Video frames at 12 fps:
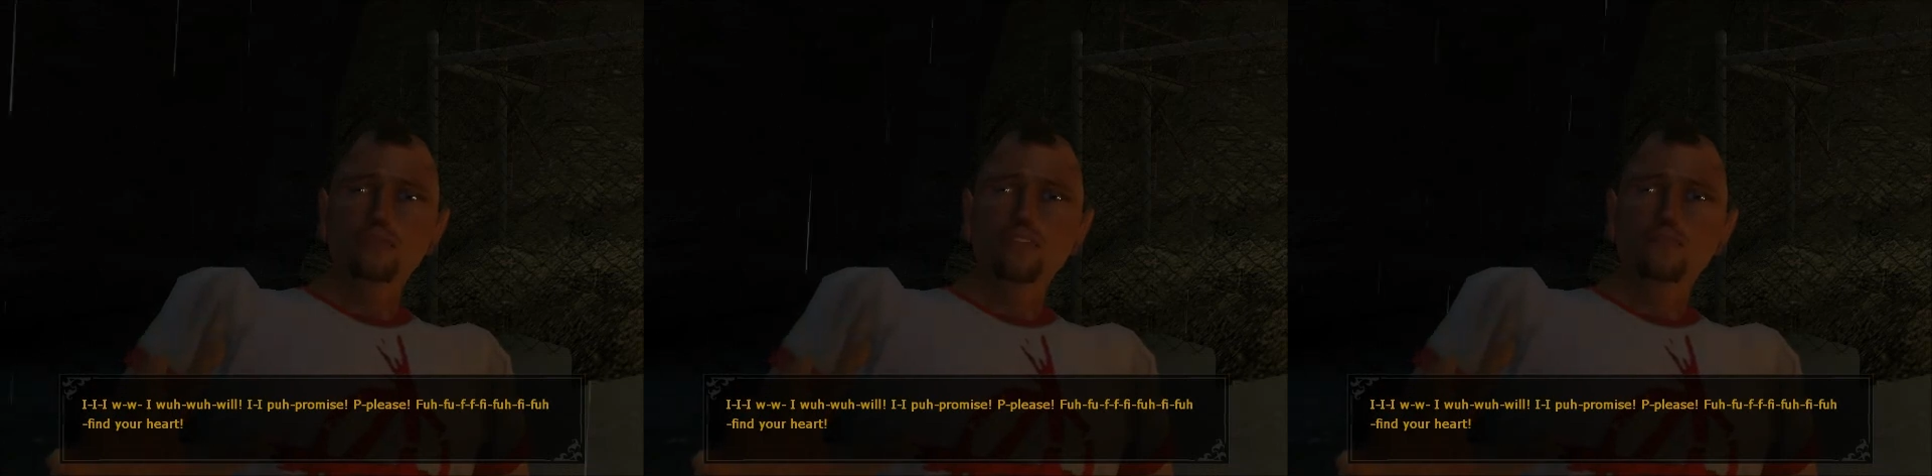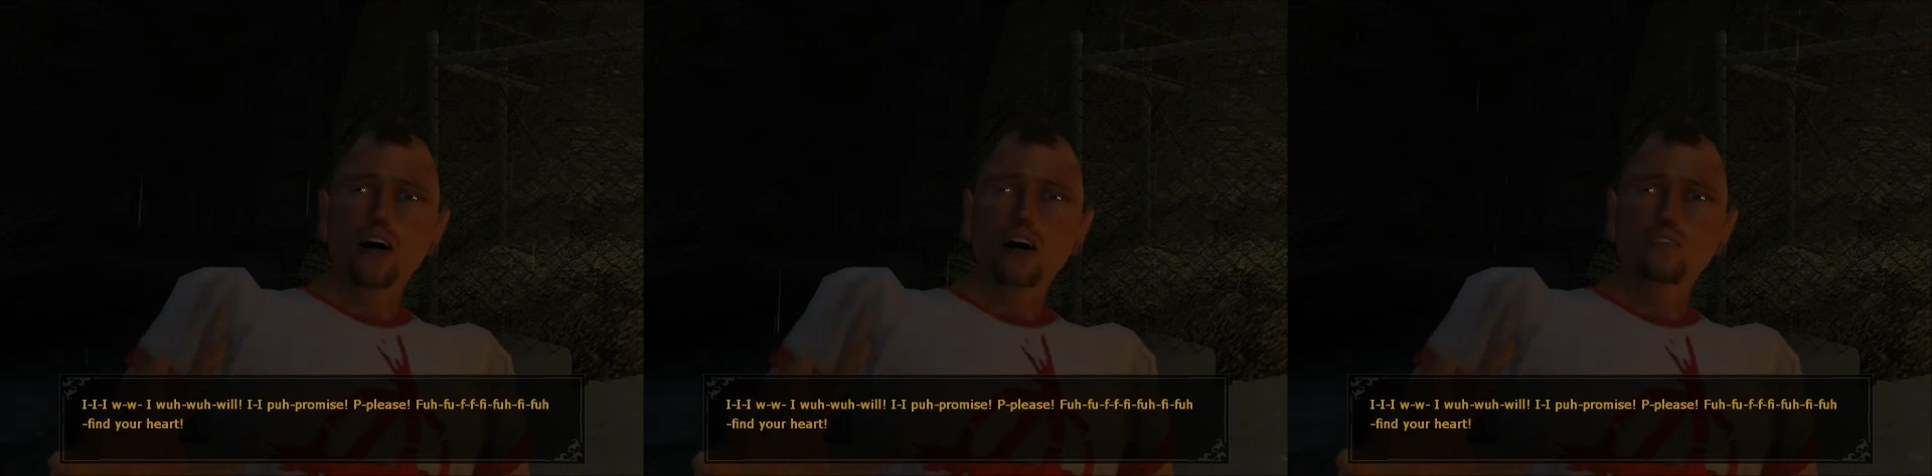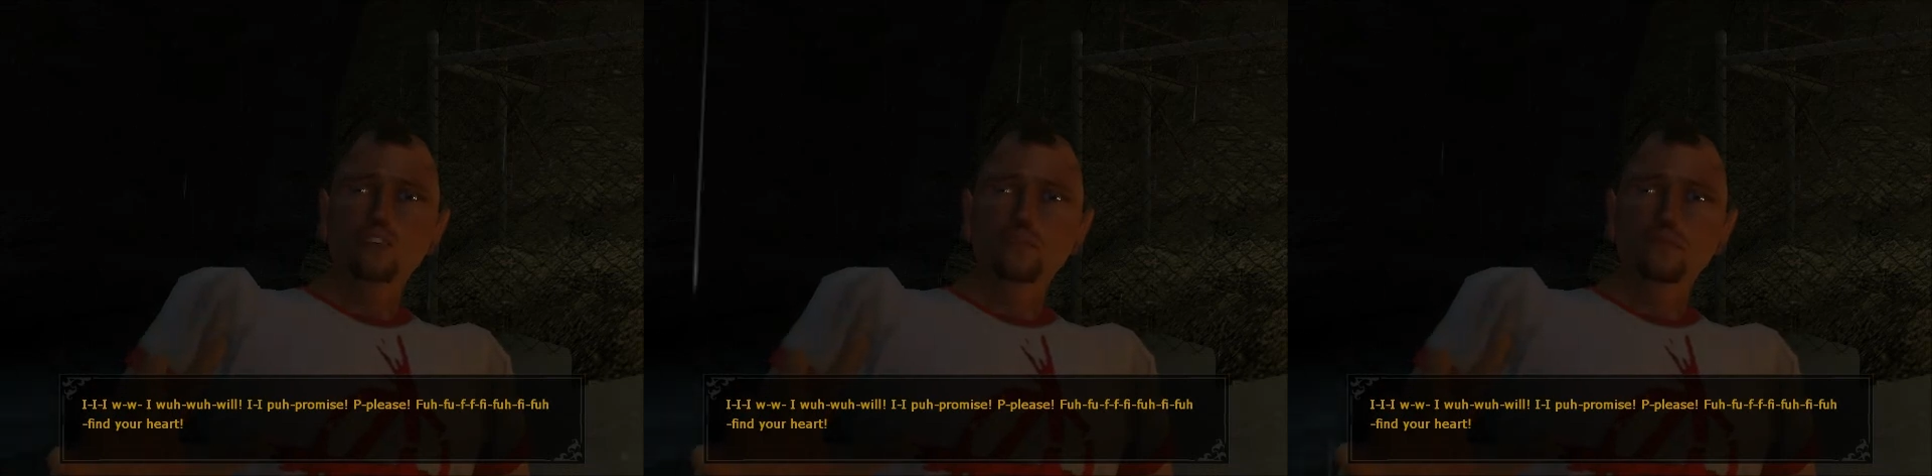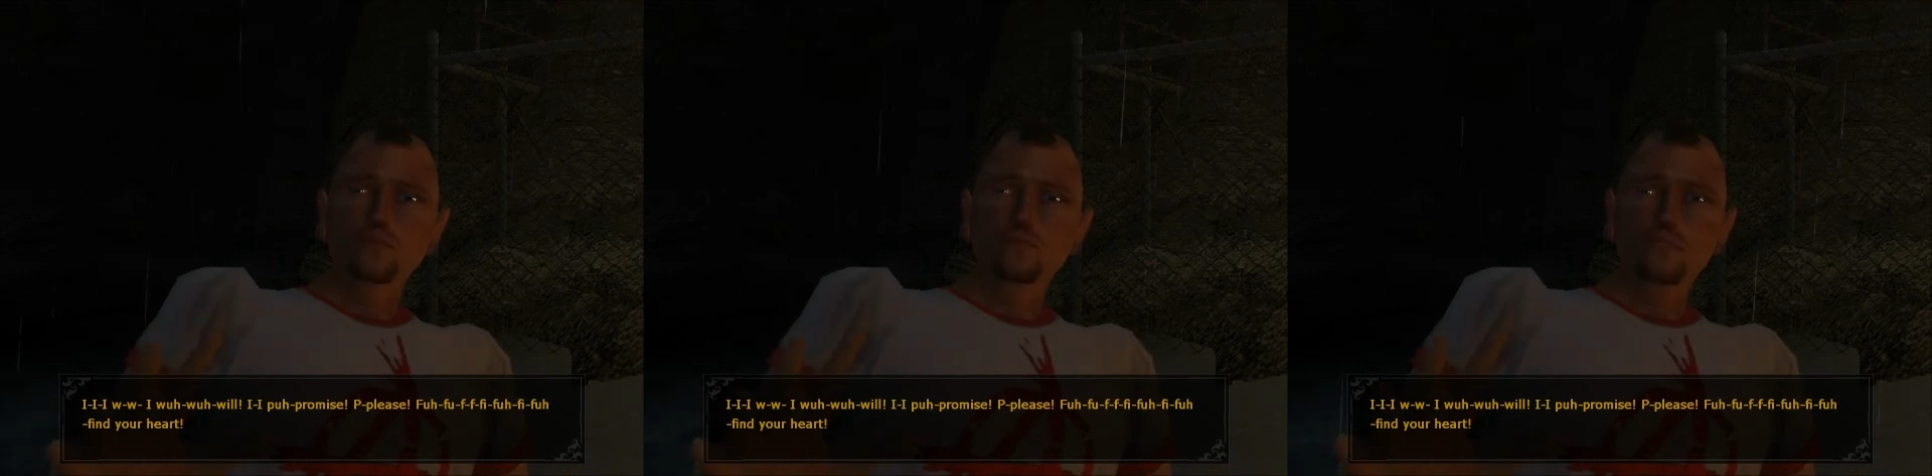I, uh,
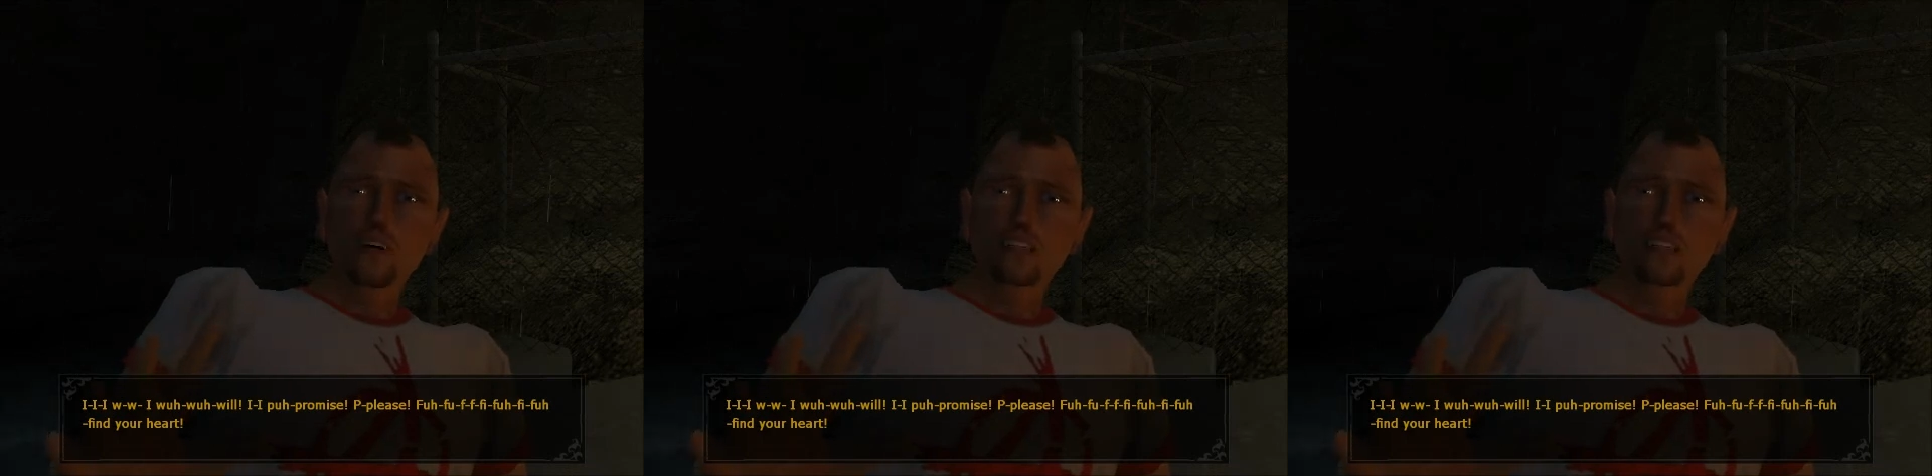promise,